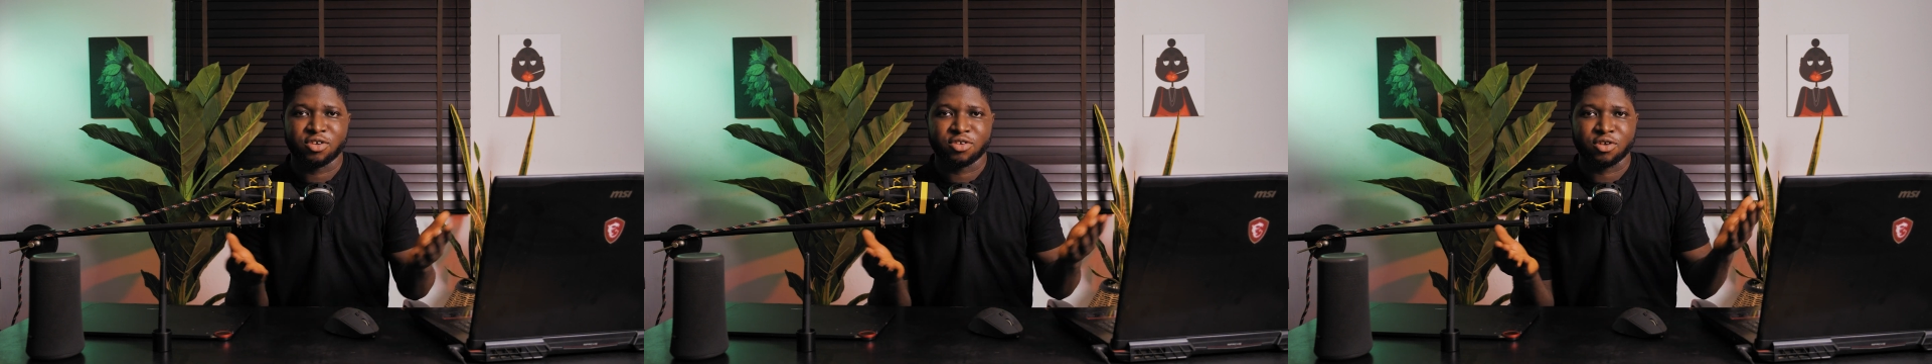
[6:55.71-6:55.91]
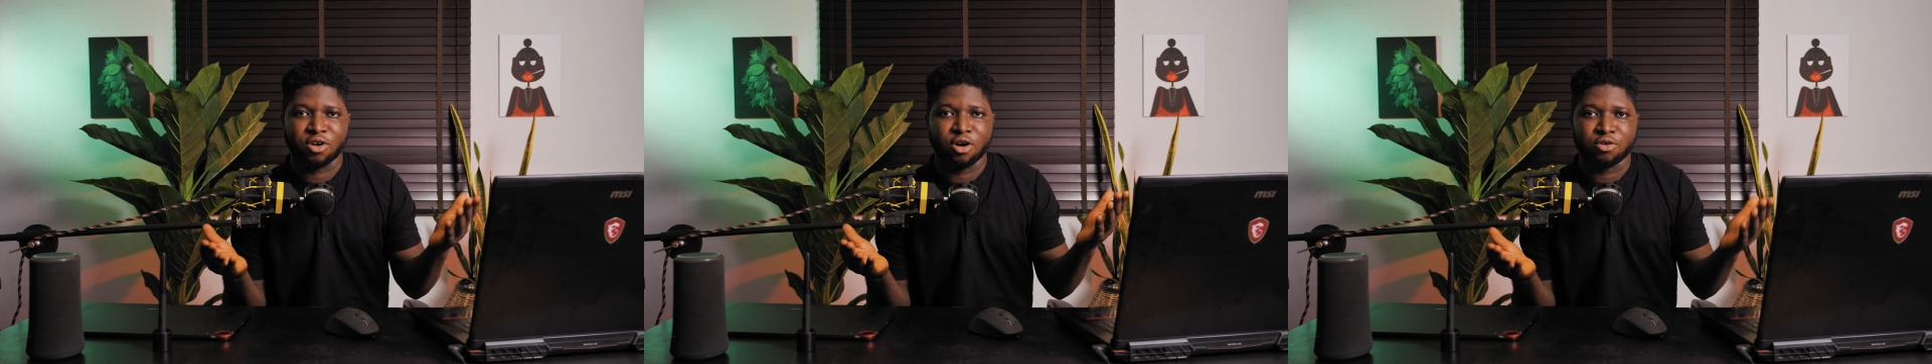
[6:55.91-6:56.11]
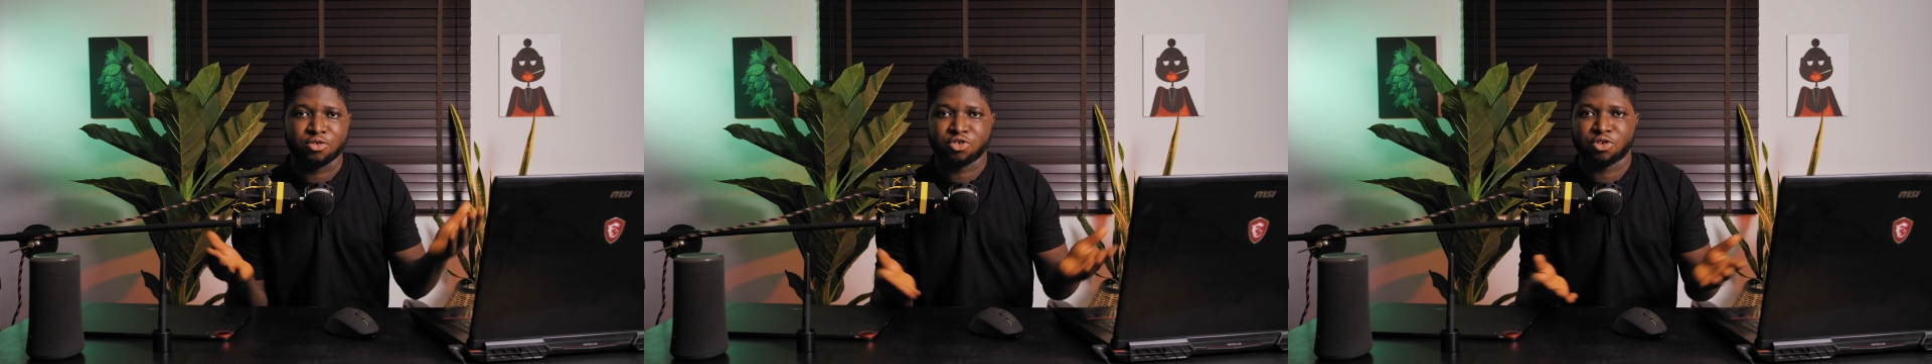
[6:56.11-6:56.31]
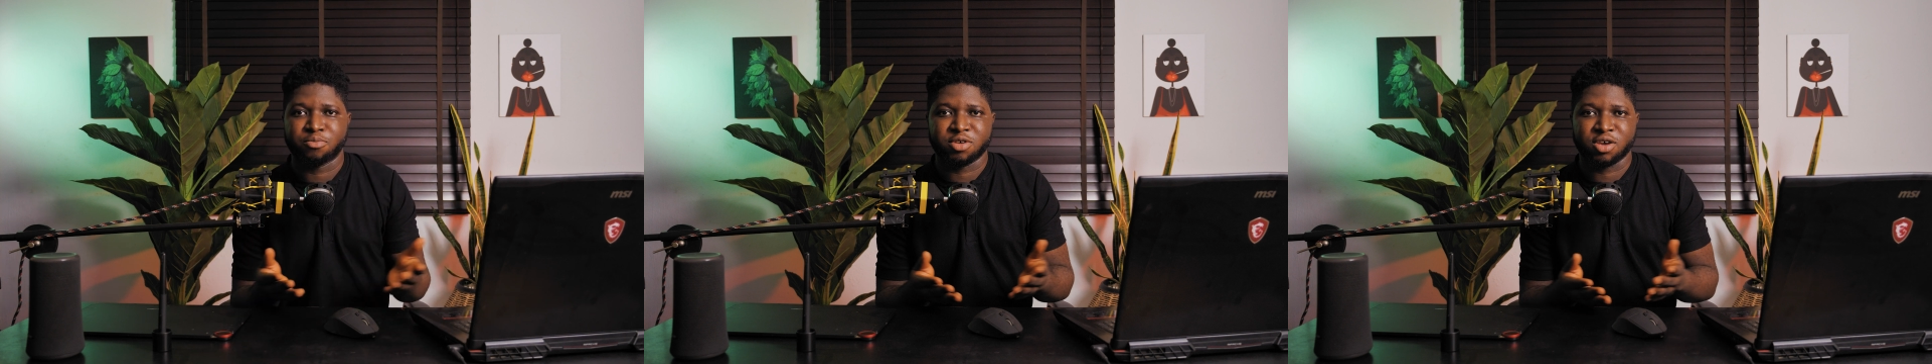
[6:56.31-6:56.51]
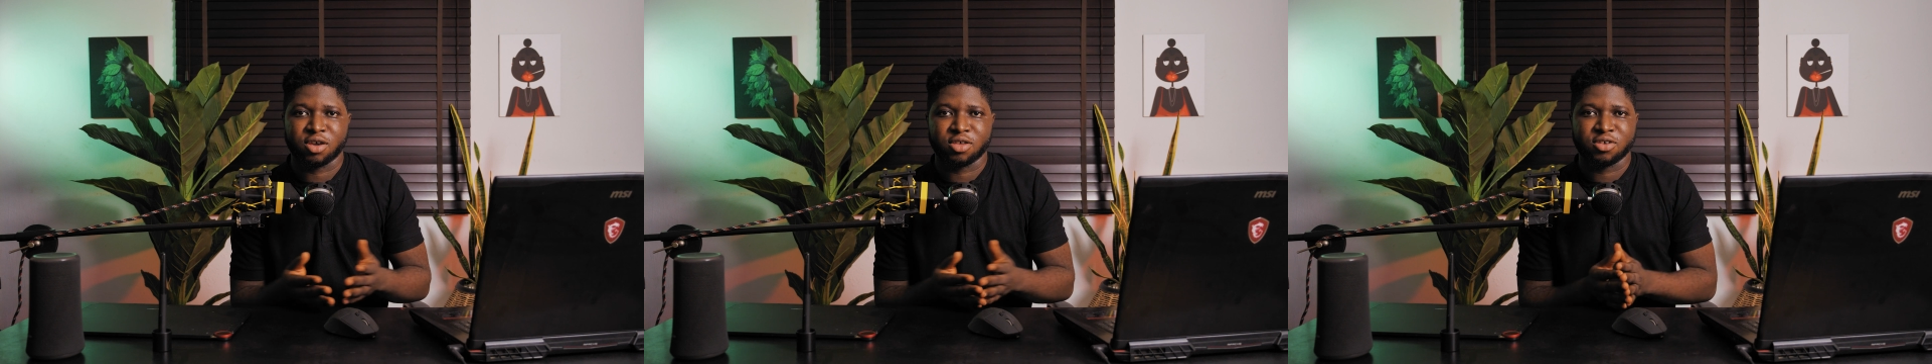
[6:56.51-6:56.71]
is all
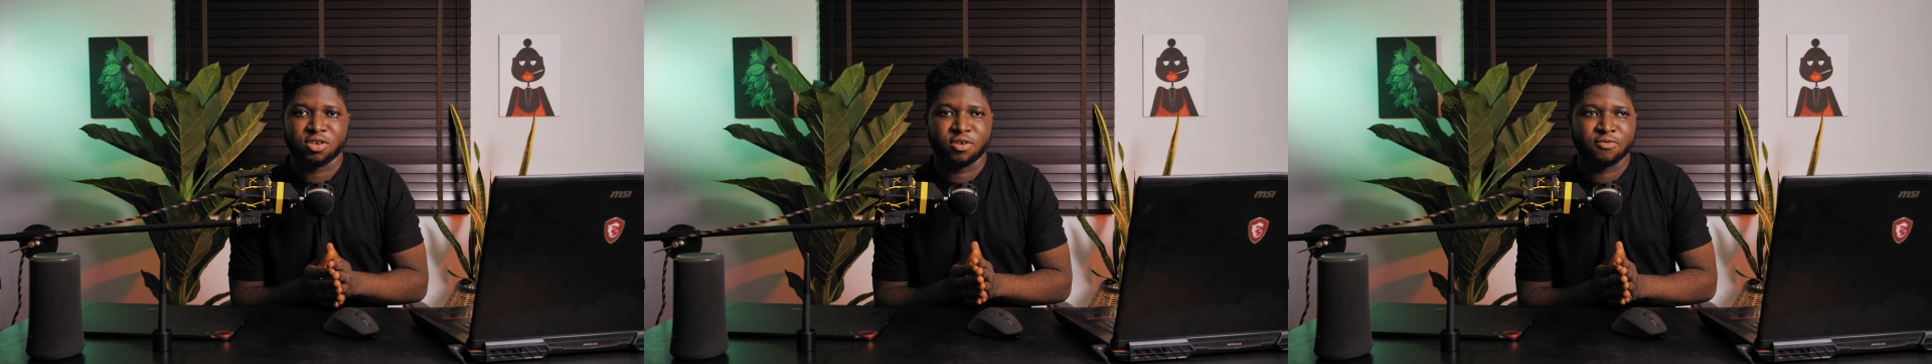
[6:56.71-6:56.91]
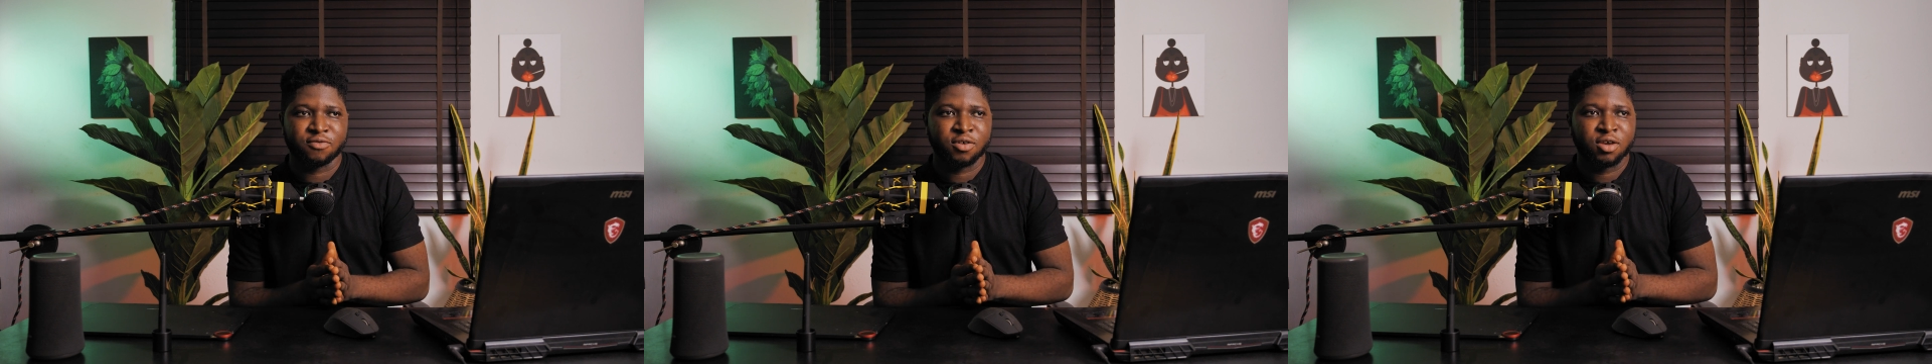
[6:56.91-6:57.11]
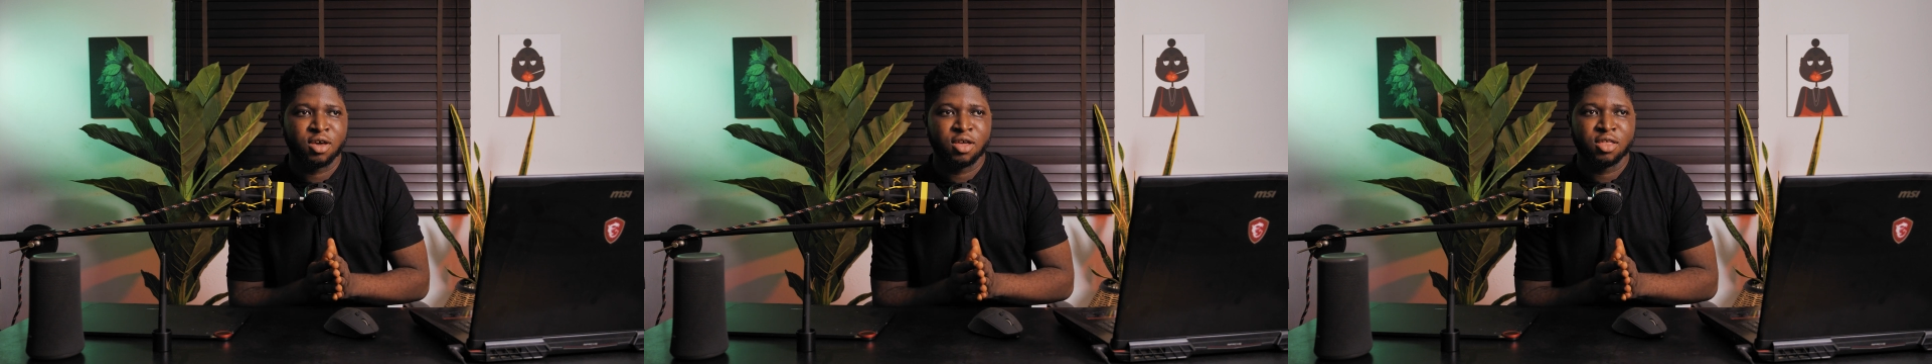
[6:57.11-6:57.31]
subjective.